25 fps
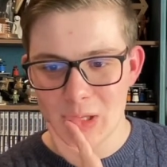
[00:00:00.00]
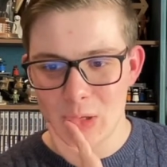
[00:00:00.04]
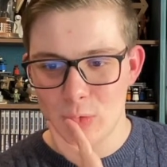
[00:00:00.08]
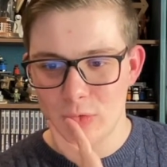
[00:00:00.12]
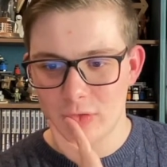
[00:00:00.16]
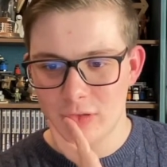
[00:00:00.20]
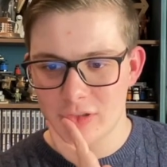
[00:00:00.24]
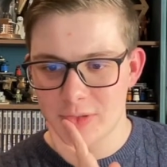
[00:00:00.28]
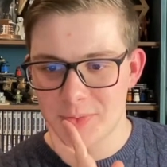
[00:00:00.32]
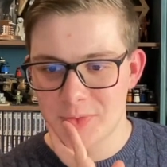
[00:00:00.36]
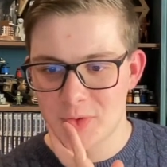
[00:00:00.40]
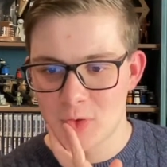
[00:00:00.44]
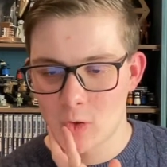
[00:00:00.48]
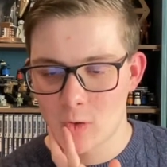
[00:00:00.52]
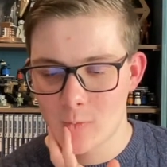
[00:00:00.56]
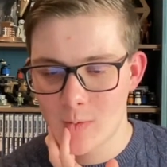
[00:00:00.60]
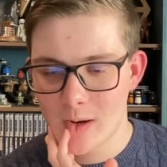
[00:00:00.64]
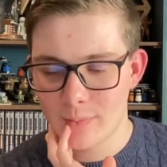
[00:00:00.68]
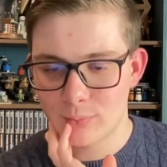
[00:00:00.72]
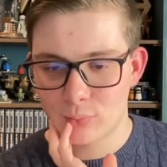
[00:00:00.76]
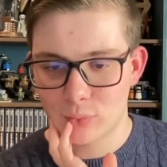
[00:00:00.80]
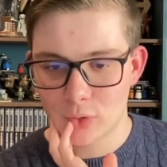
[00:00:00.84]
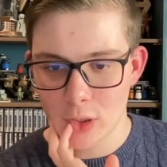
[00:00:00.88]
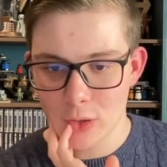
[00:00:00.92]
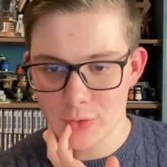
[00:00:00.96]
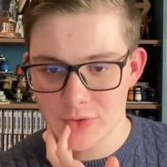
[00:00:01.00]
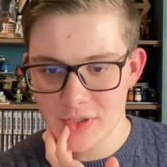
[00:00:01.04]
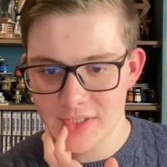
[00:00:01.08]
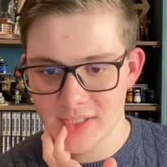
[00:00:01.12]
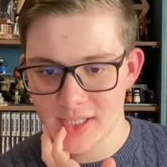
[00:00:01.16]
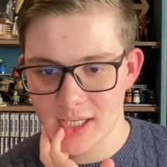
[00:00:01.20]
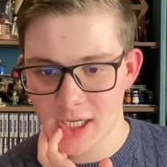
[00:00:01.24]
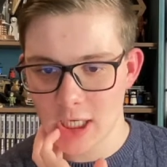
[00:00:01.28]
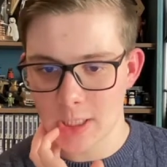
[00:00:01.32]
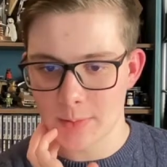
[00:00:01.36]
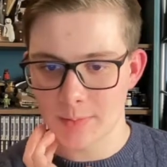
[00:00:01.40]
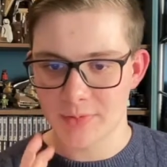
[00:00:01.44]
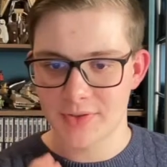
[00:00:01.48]
I've got some talk about
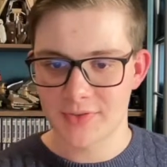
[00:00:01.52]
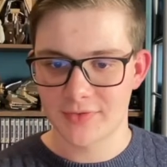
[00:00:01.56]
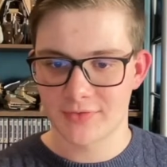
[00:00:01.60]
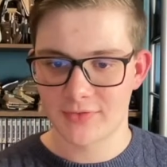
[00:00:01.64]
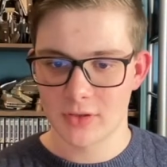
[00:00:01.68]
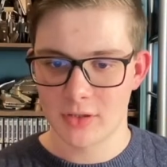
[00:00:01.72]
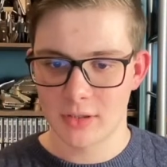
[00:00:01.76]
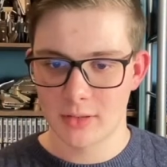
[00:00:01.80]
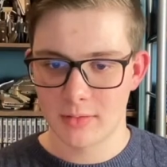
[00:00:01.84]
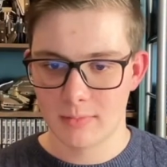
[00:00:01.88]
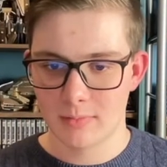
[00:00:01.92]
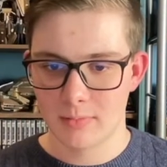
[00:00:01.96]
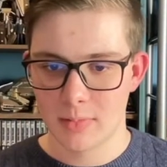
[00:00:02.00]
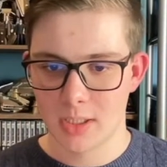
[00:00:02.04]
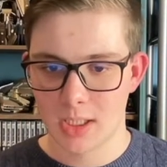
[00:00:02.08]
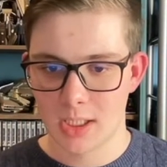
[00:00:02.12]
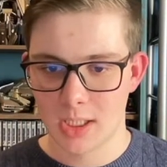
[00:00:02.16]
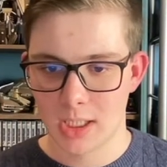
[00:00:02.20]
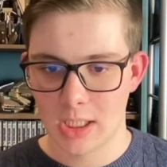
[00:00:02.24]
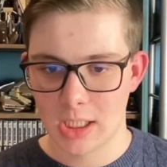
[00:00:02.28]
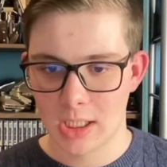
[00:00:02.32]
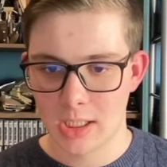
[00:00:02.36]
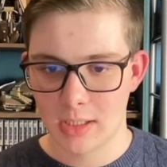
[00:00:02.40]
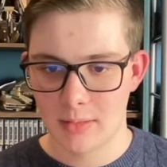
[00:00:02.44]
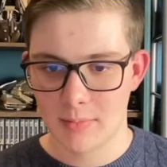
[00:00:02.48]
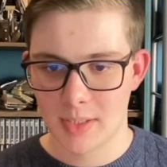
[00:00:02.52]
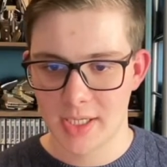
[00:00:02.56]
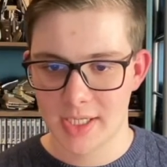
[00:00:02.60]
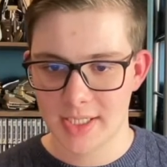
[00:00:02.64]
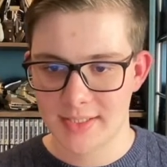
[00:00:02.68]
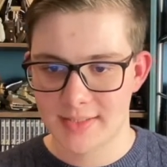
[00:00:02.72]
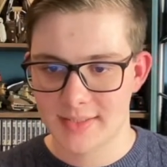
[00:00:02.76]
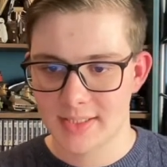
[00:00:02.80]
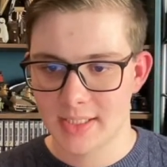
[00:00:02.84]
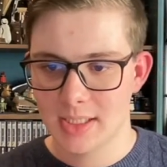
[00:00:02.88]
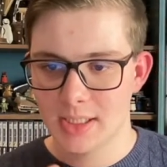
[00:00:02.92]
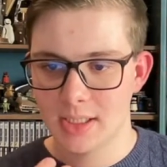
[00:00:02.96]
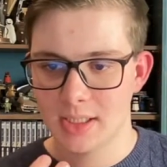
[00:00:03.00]
prototypes from uh, Mike
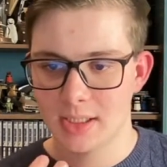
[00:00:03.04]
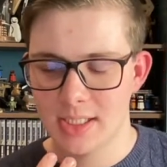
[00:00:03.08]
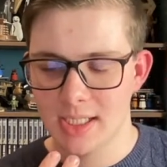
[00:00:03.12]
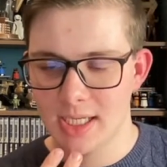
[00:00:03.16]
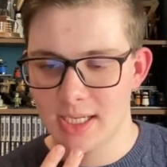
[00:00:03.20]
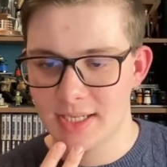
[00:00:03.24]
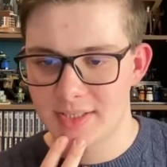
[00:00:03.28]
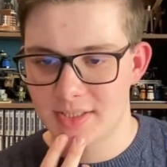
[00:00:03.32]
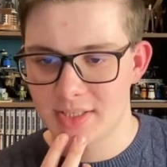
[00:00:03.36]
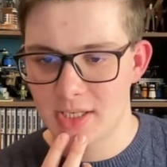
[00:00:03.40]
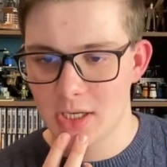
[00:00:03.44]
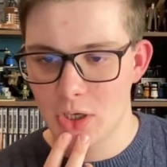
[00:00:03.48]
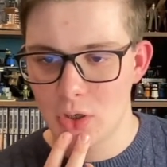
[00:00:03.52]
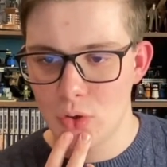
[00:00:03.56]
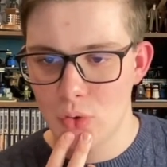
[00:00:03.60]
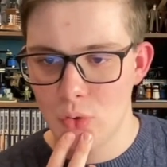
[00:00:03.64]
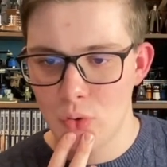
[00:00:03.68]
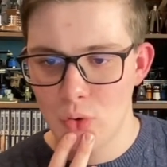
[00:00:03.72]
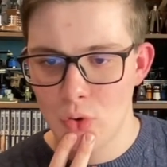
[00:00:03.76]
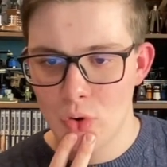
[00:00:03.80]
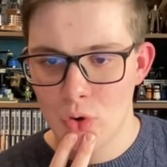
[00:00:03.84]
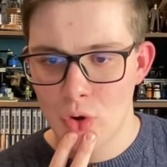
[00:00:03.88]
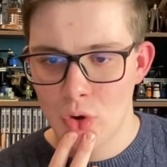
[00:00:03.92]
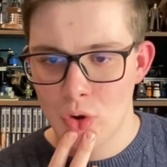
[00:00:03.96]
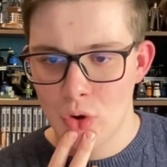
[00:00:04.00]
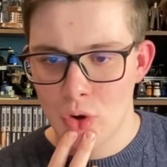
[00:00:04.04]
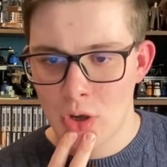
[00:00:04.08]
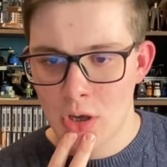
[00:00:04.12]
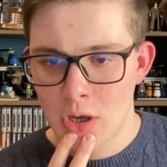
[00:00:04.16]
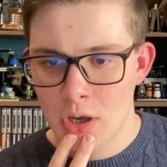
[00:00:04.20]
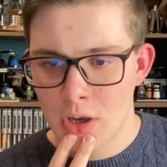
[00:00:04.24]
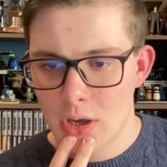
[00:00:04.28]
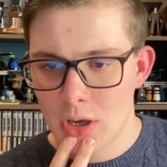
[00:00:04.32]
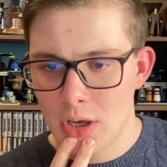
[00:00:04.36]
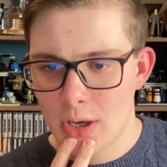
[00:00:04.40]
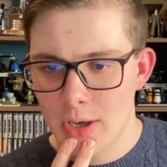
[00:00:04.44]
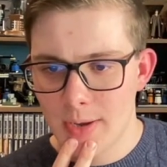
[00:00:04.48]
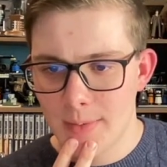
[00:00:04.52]
Searle. Yeah, so
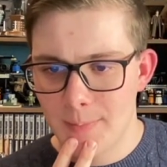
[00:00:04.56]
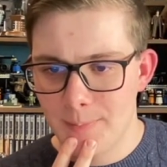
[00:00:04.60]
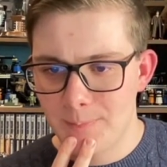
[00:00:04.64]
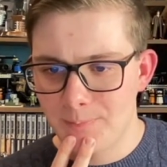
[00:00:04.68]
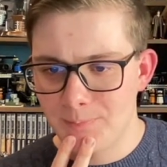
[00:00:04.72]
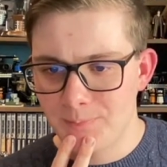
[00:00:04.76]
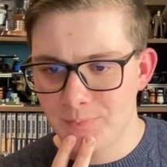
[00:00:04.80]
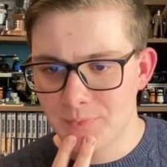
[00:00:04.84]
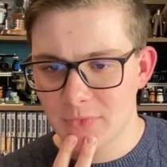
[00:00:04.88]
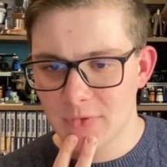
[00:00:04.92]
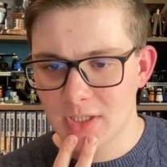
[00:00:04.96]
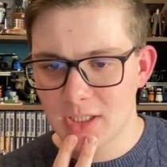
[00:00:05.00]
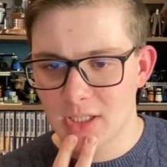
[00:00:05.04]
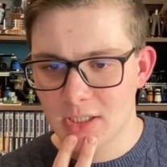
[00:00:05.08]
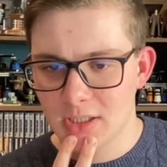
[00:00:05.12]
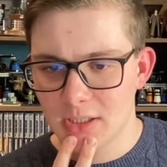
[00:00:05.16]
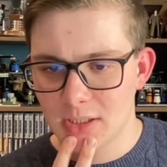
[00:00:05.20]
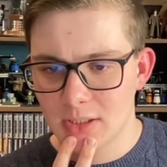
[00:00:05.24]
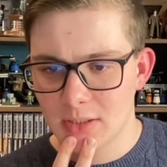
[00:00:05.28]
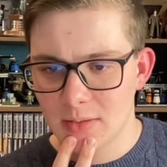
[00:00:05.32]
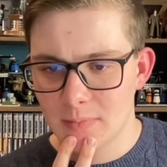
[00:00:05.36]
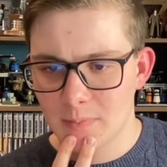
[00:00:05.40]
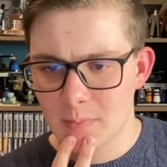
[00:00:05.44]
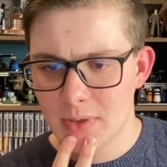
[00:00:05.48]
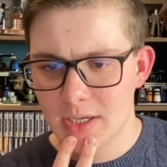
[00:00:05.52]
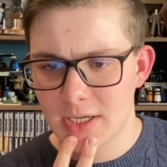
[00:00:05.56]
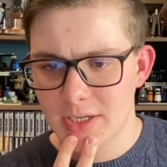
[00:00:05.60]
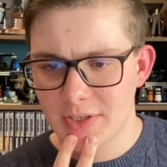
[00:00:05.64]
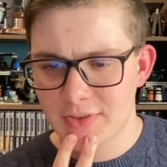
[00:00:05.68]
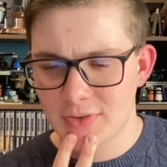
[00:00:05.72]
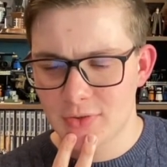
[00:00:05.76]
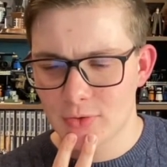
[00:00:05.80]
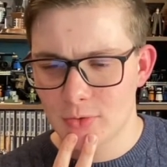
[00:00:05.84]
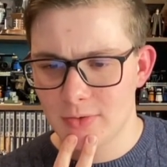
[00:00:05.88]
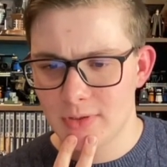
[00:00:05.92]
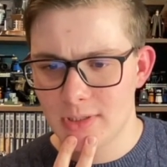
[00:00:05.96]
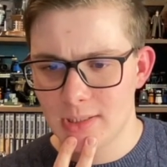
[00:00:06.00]
um, Mike saw